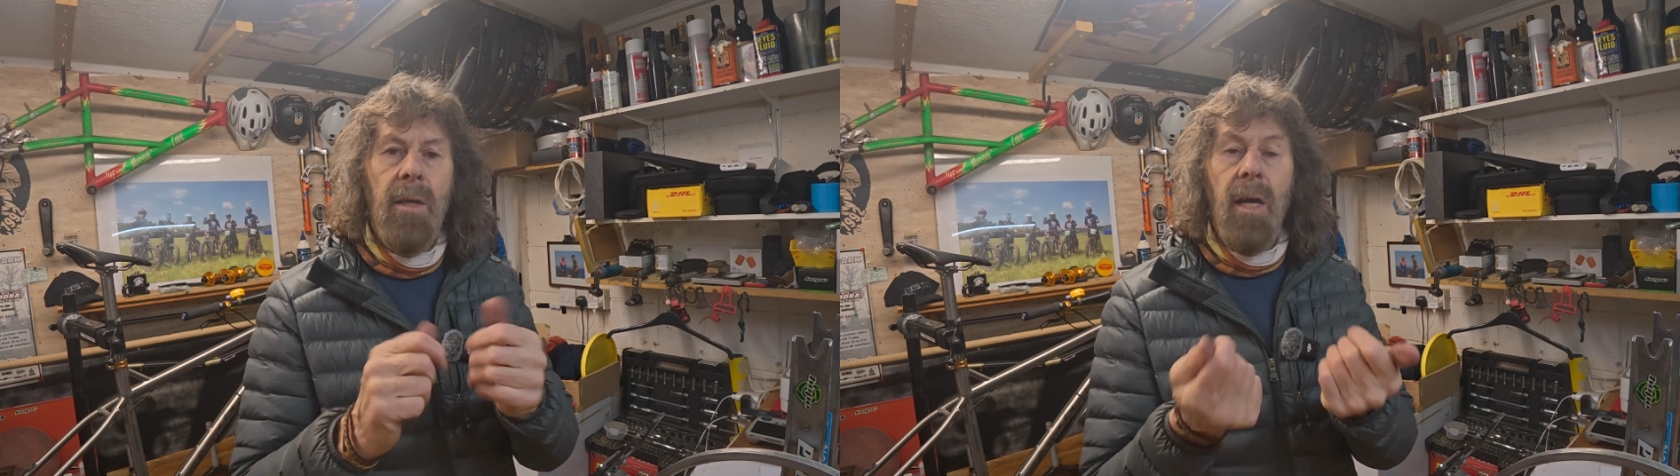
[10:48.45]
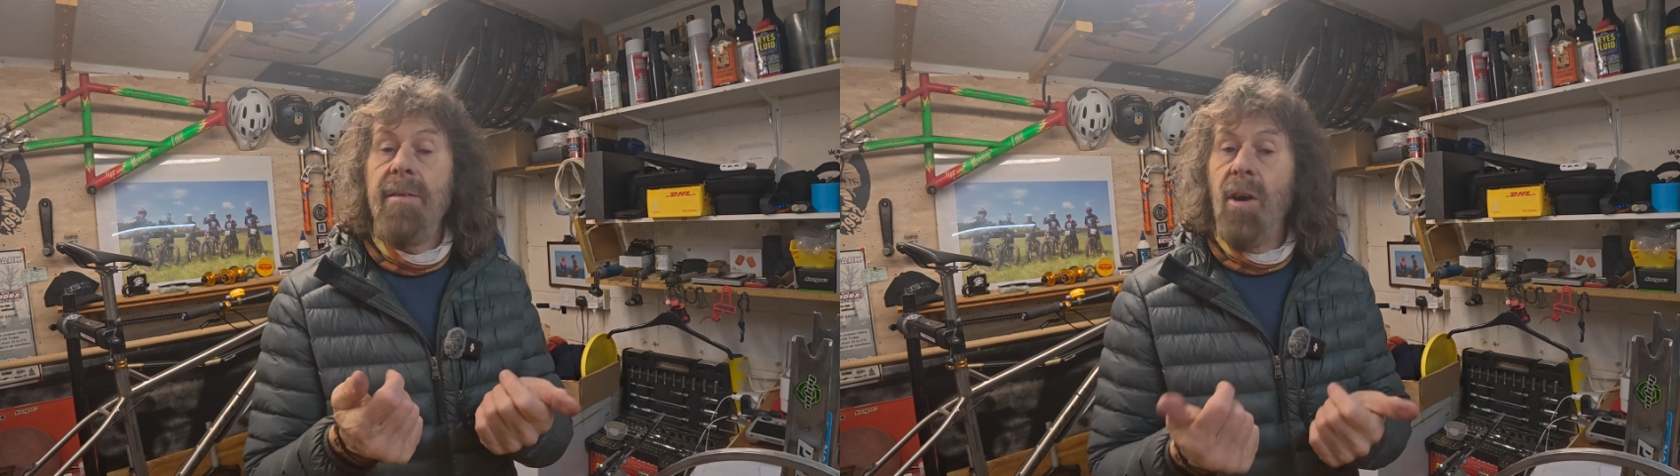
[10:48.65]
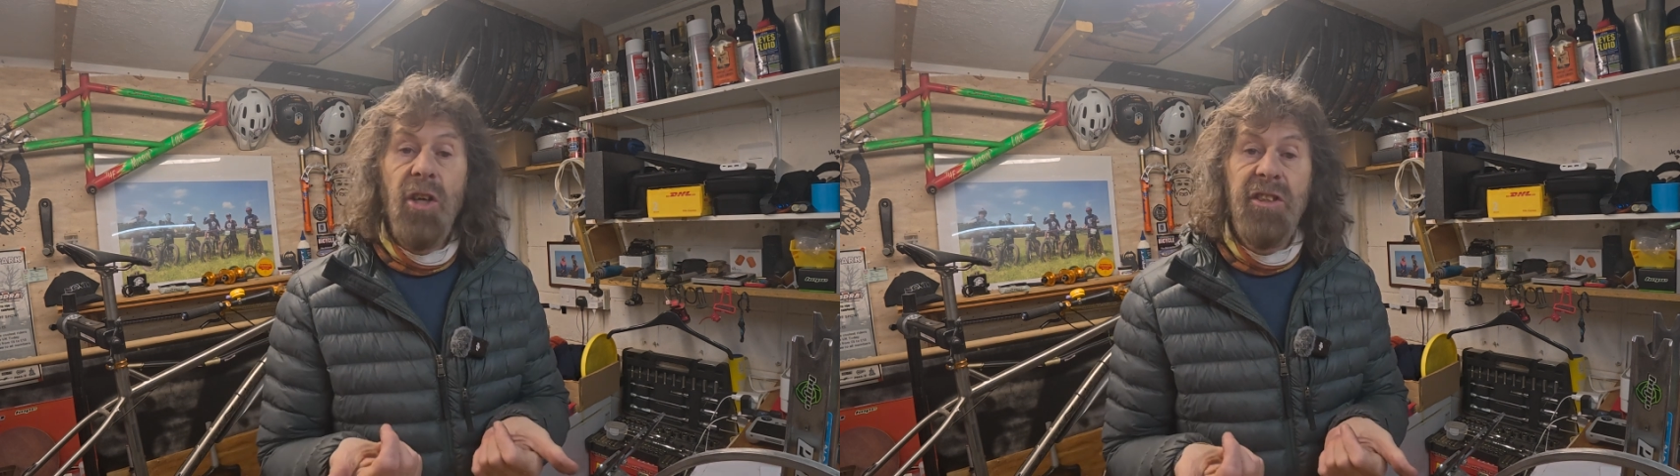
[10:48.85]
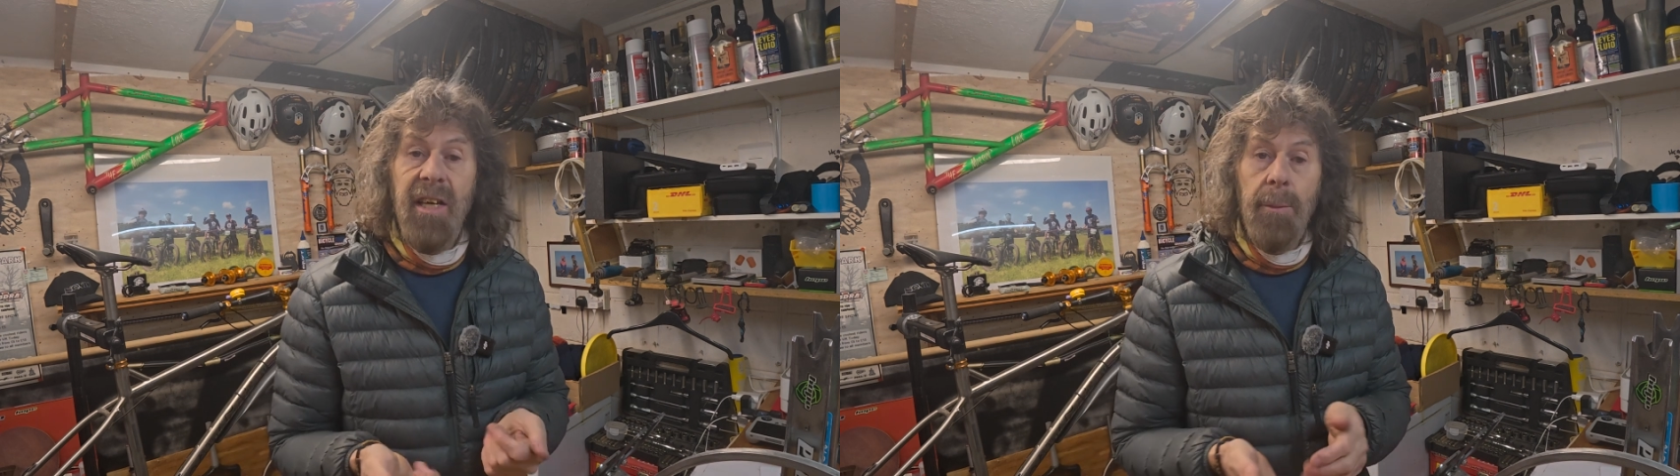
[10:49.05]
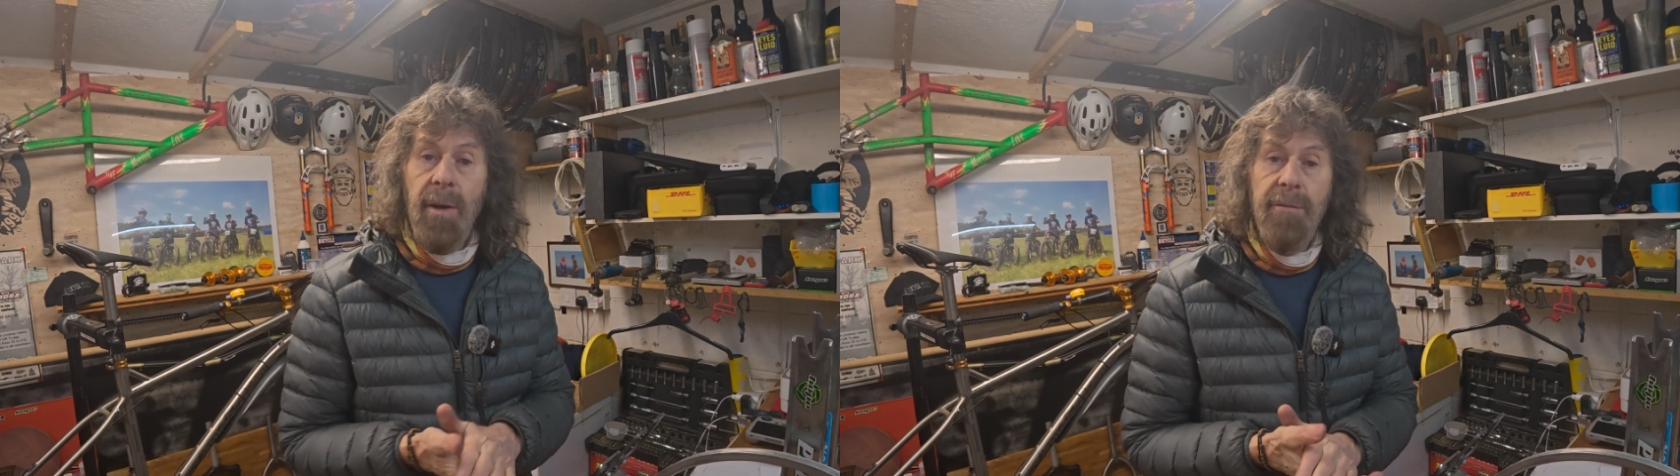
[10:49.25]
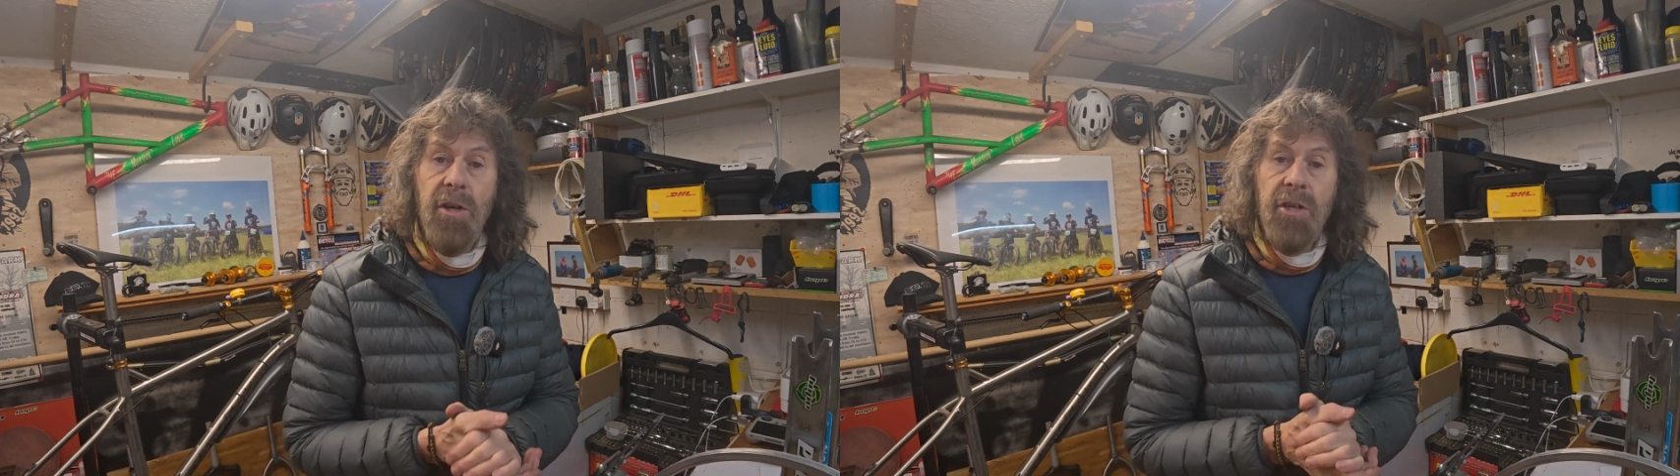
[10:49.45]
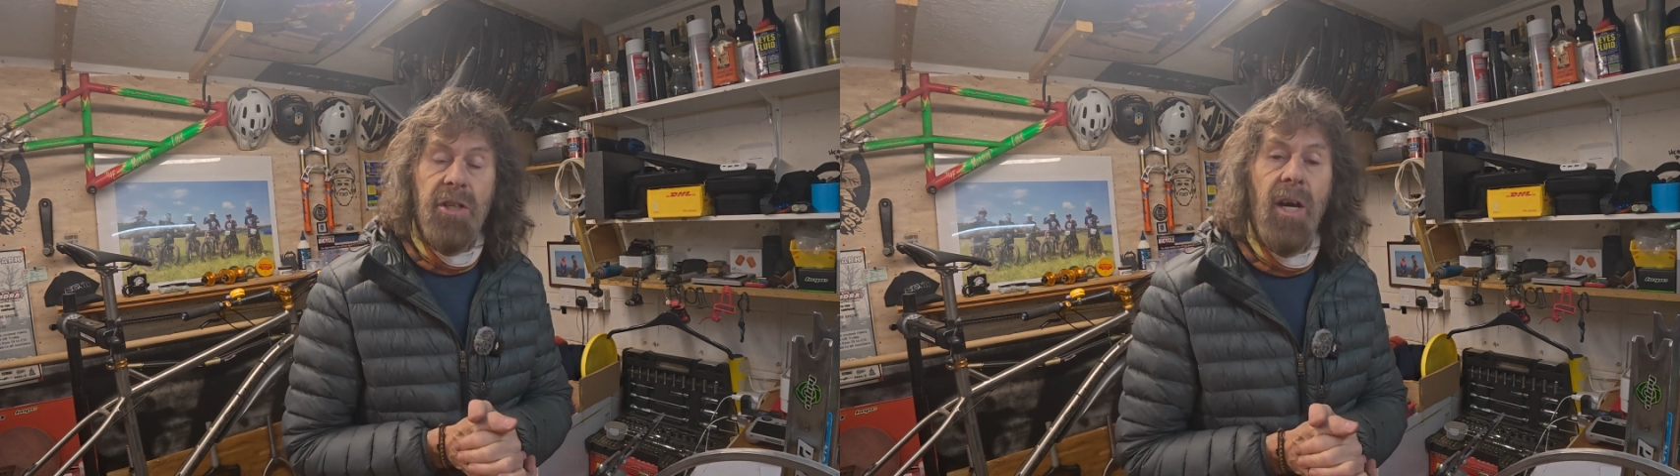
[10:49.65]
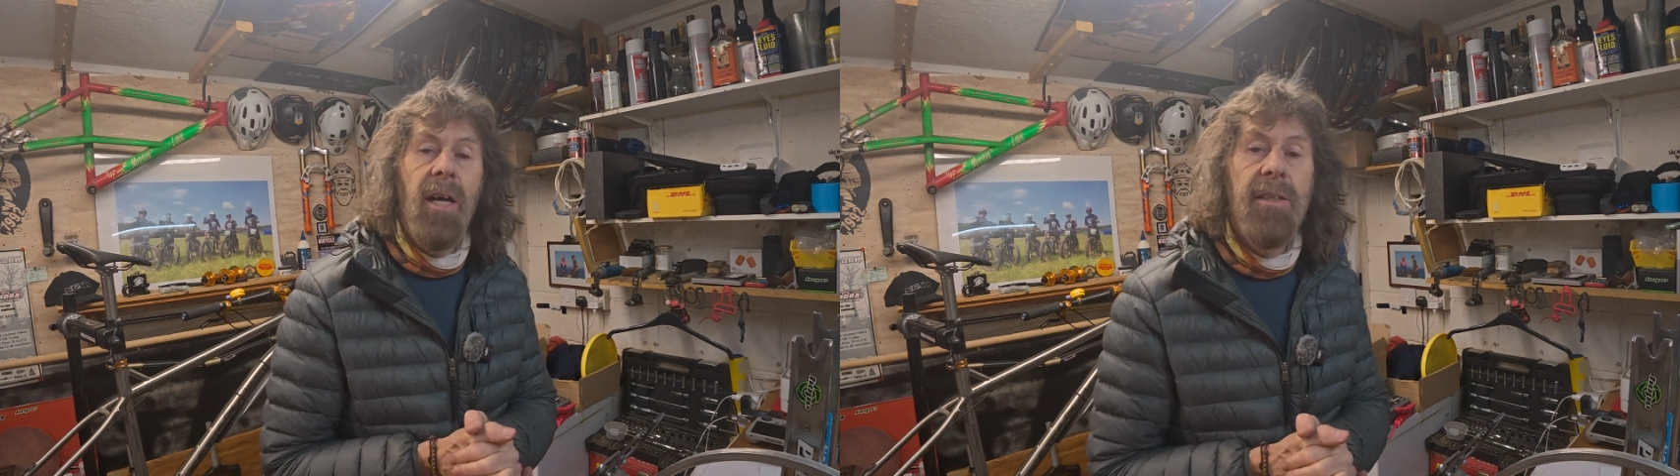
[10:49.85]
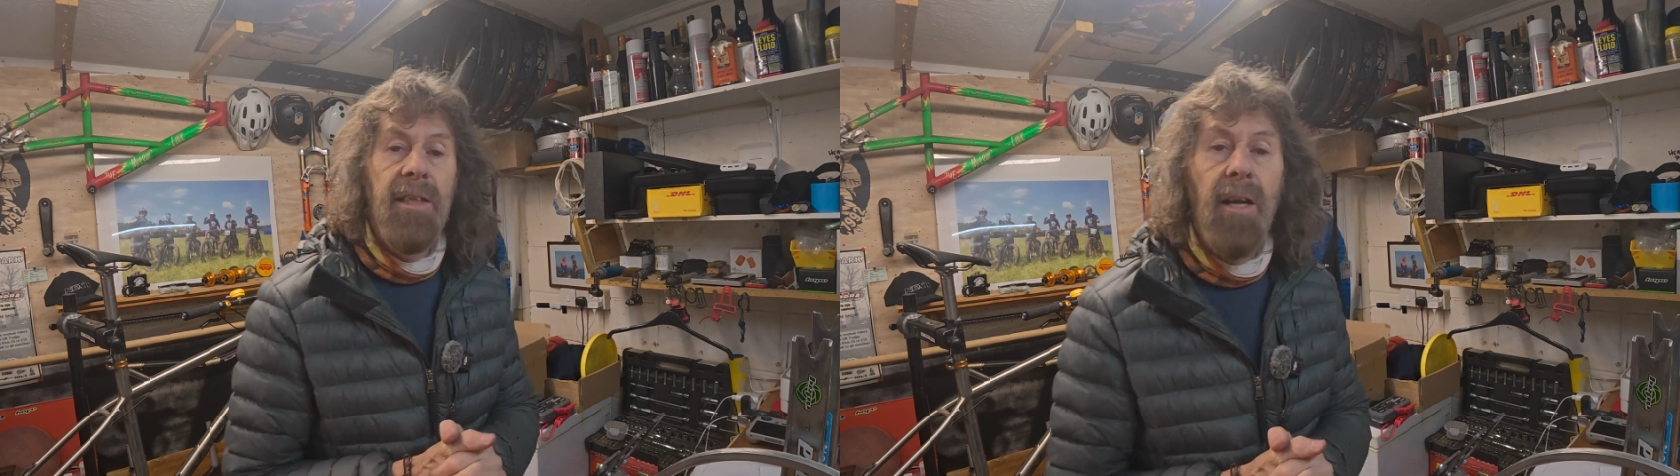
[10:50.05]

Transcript: Even I did it when I first started.